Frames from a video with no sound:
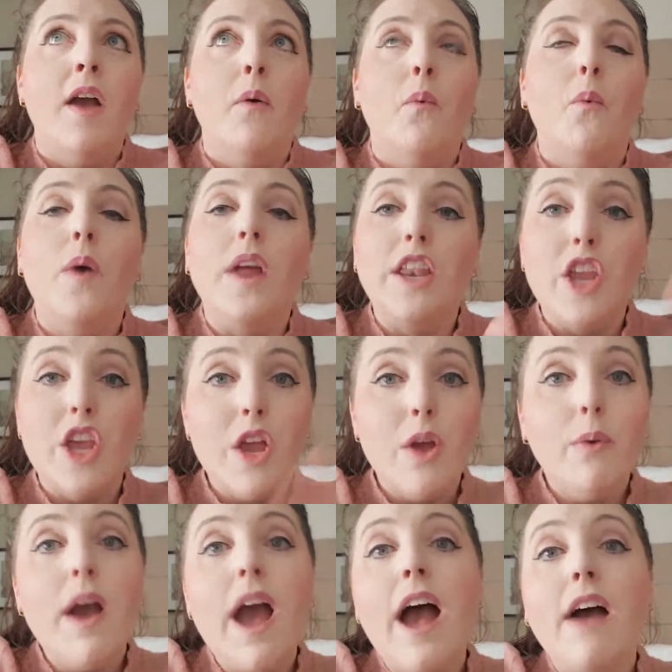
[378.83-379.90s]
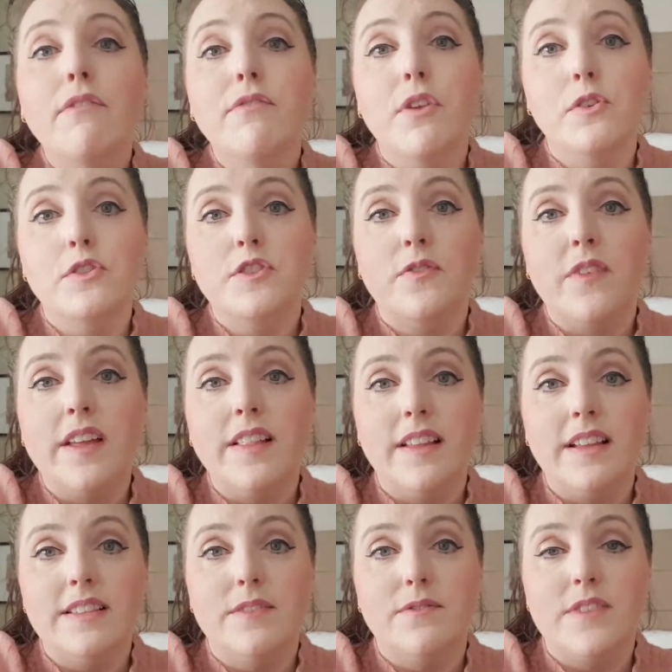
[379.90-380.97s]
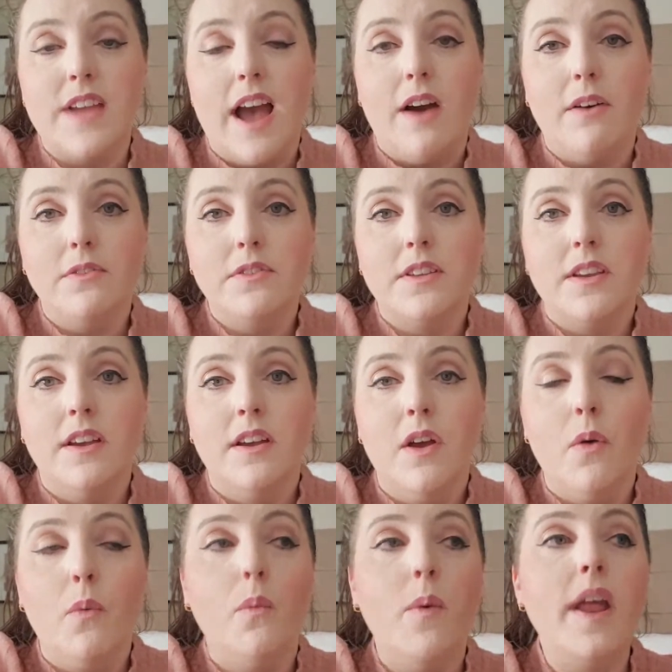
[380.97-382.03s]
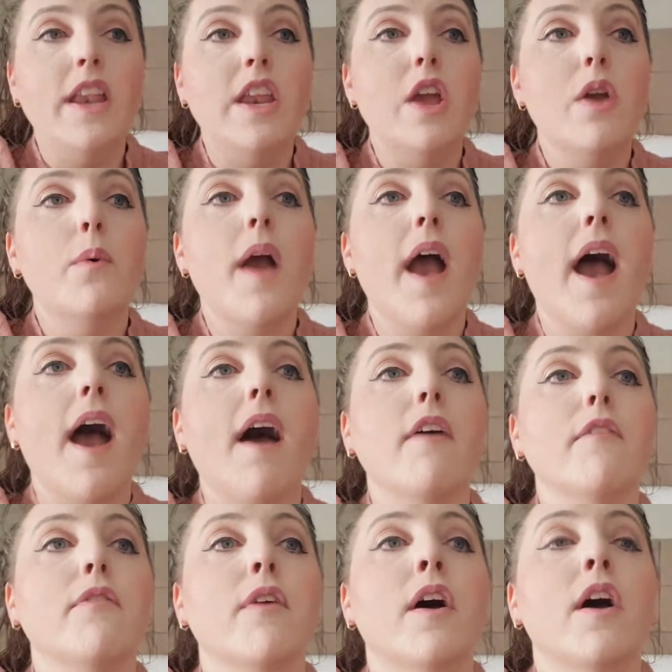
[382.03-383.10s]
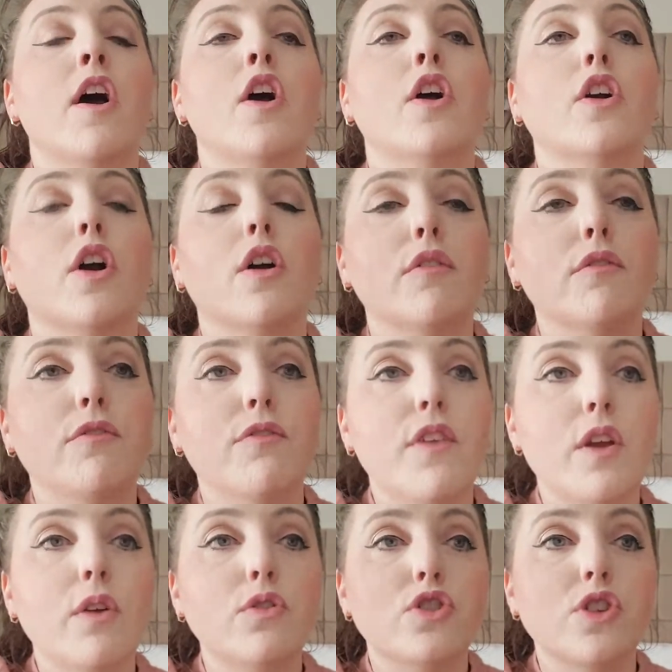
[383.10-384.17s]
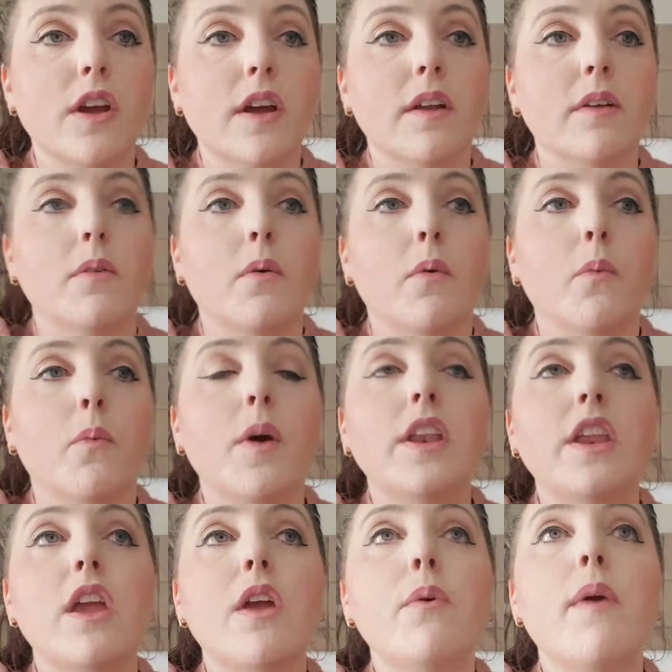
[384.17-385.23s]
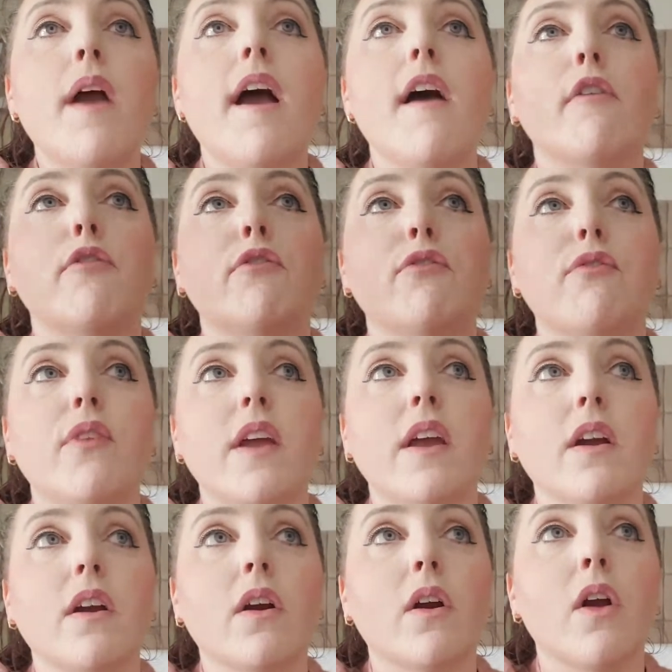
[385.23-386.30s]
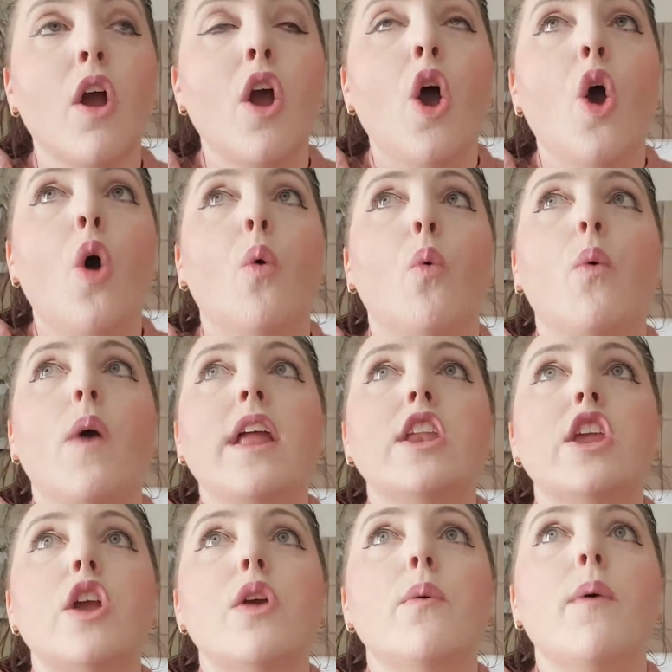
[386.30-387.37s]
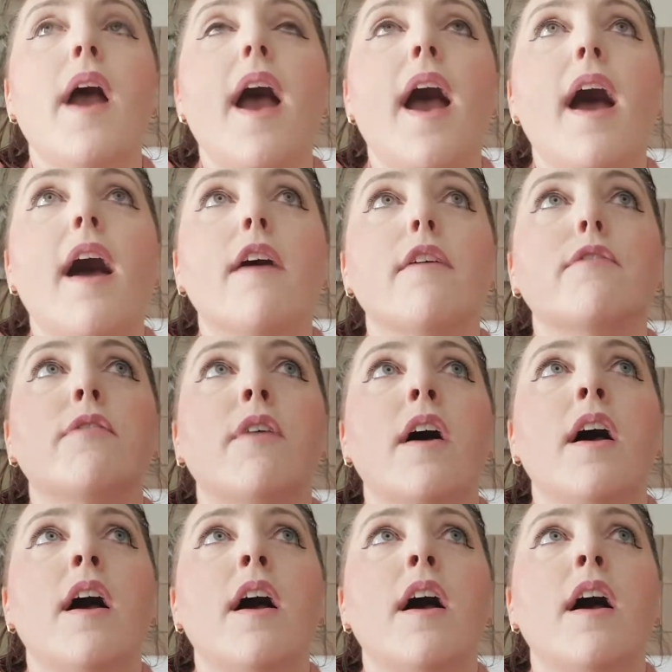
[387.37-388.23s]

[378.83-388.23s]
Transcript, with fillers: When you have those feelings of doubt, when you have confusion, when you have fear, when you have